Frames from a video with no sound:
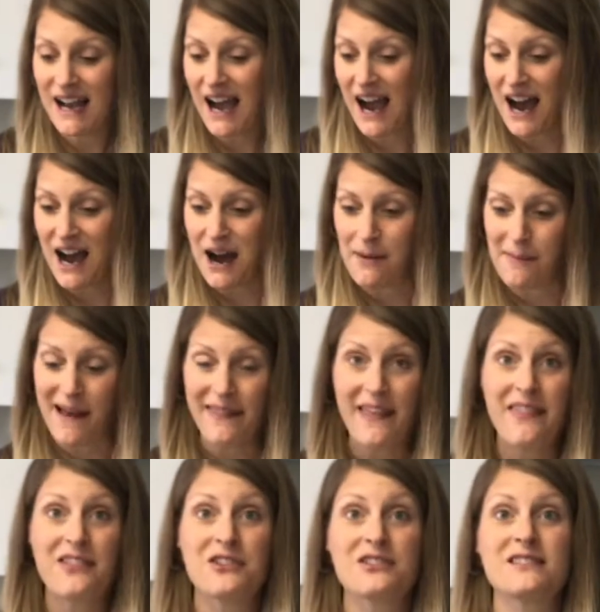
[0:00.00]
And then
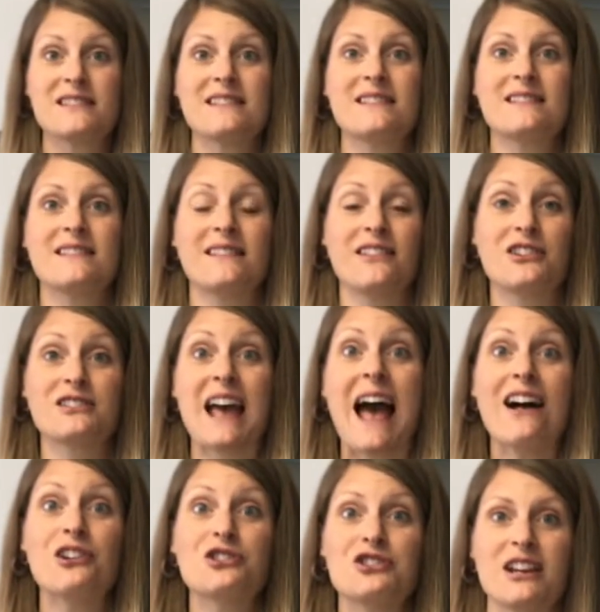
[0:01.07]
there's
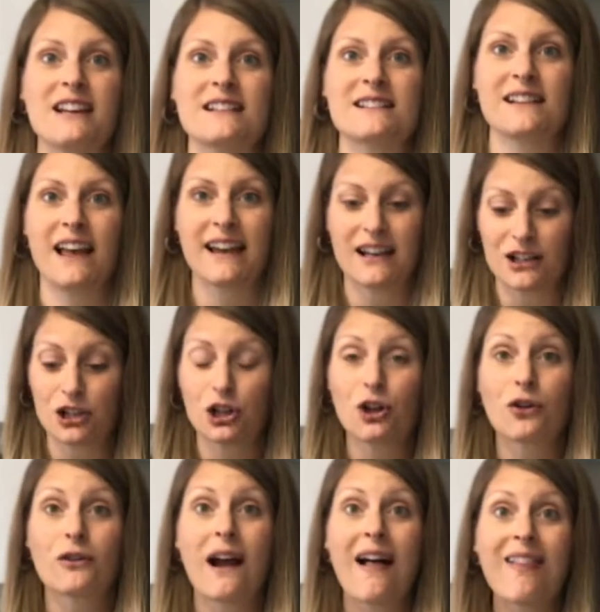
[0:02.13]
algae like
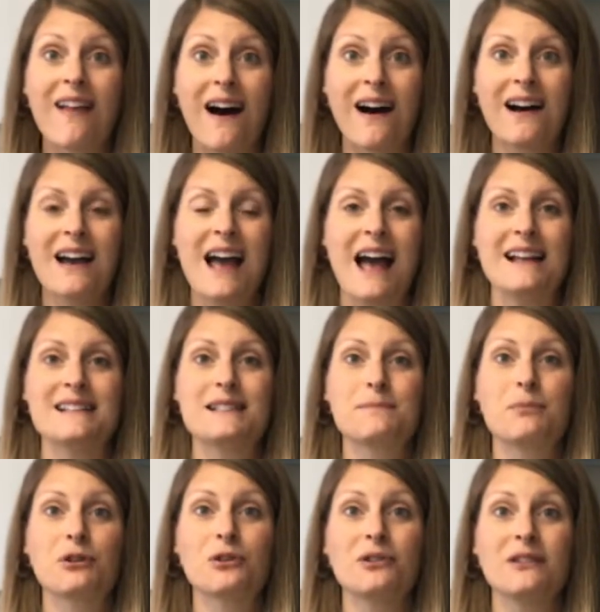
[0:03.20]
chlorella and
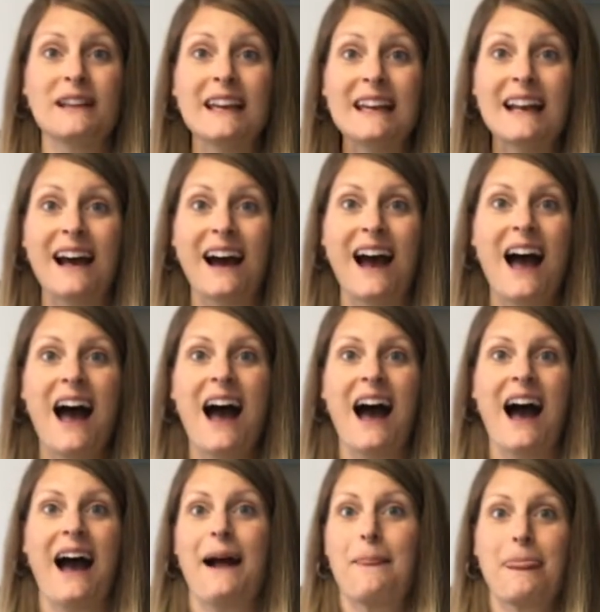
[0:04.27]
spirulina.
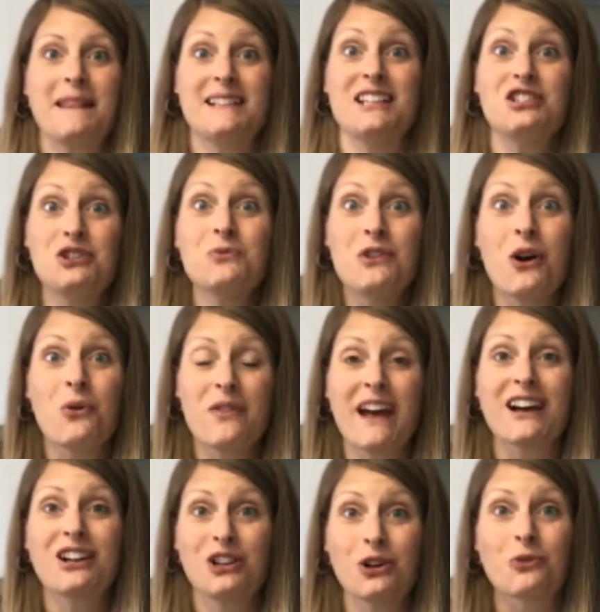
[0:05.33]
Did you know
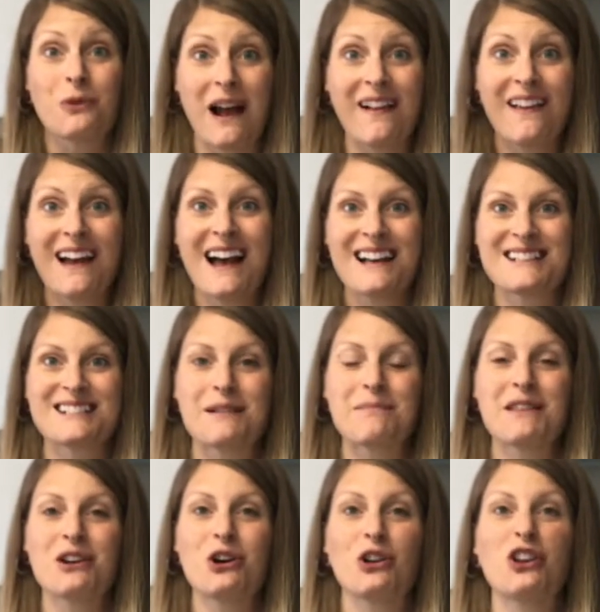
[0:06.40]
that chlorella has
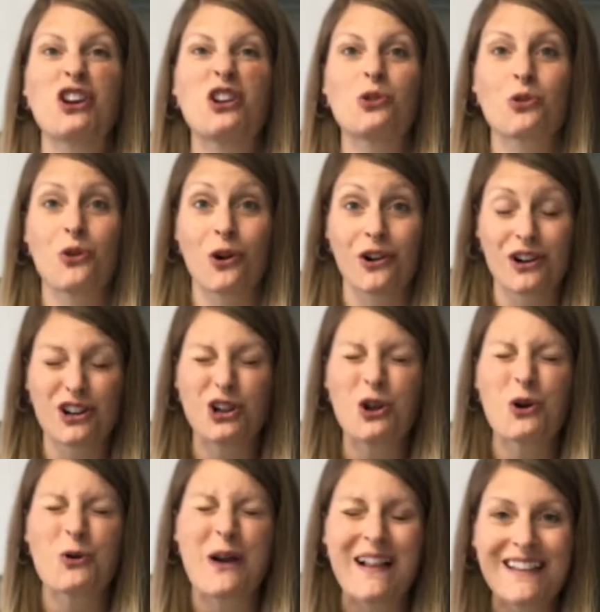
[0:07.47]
something called the
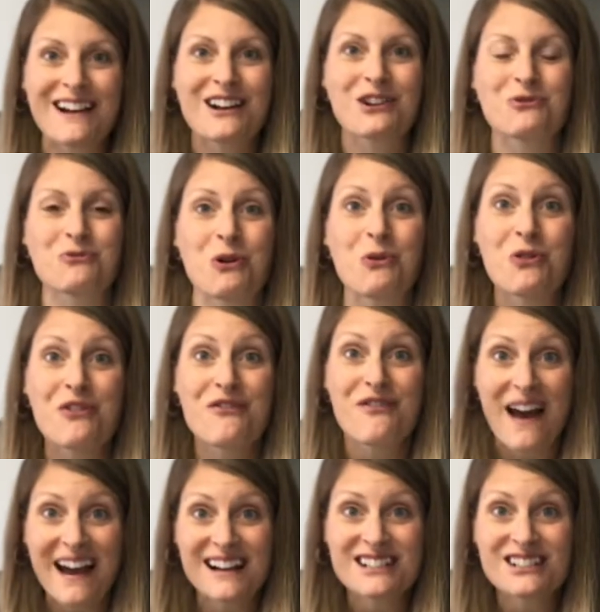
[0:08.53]
chlorella growth
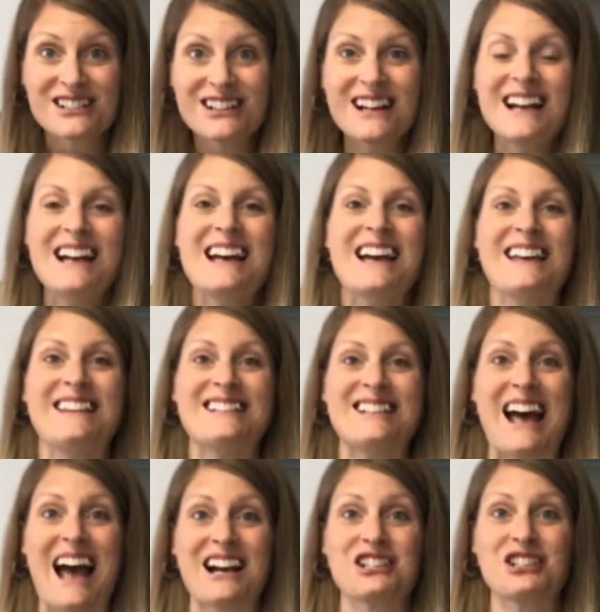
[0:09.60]
factor? And this
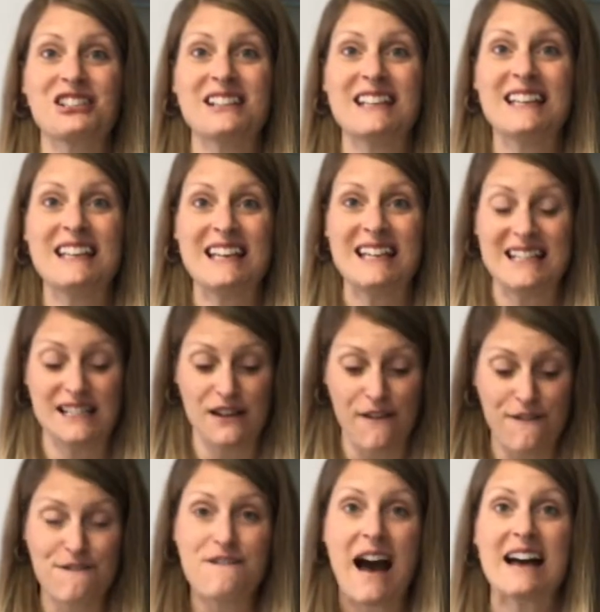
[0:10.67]
actually is the
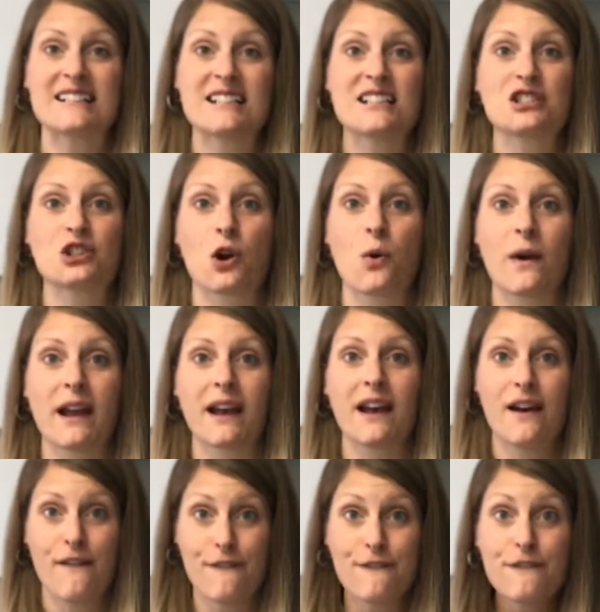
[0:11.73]
fastest growing
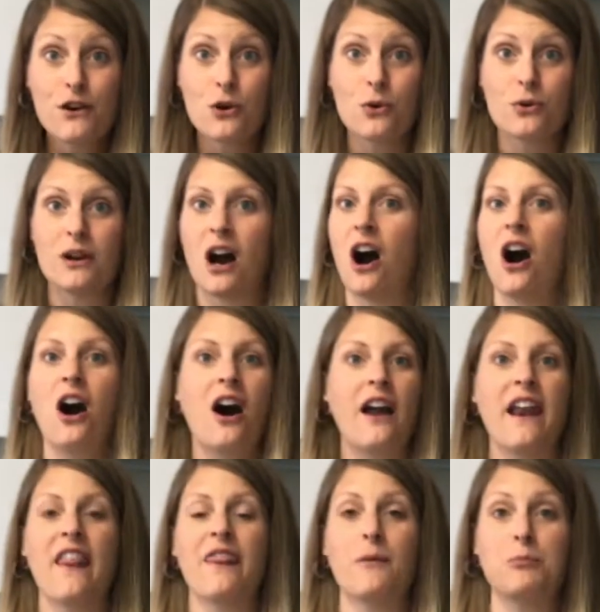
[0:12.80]
food on
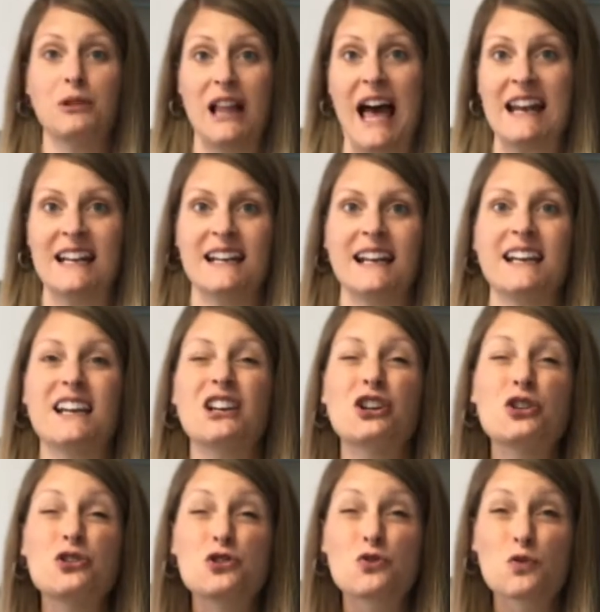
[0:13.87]
the planet. It can
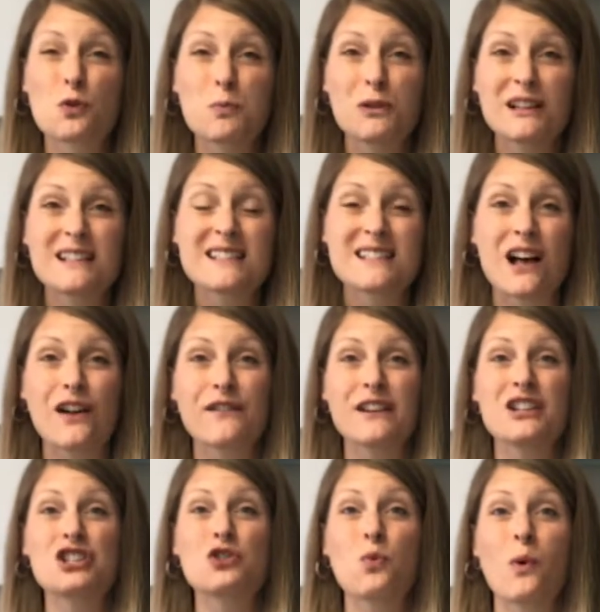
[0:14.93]
quadruple itself in
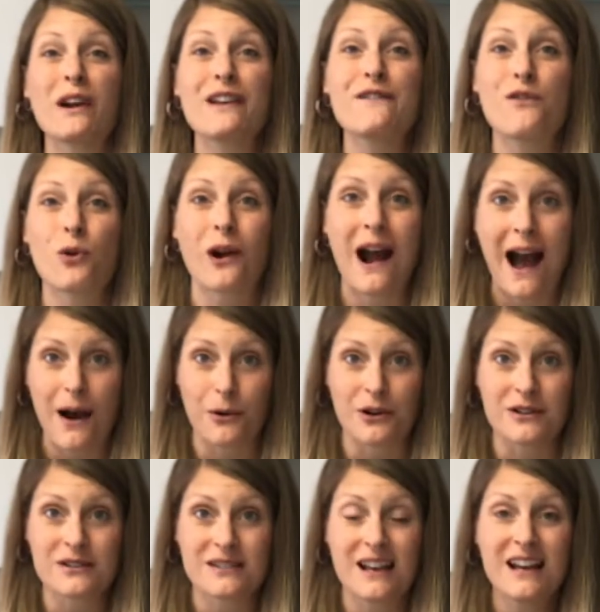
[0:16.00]
24
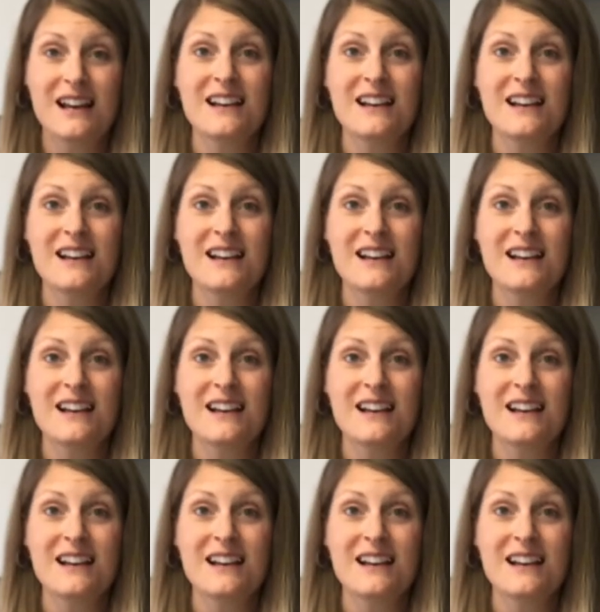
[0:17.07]
hours.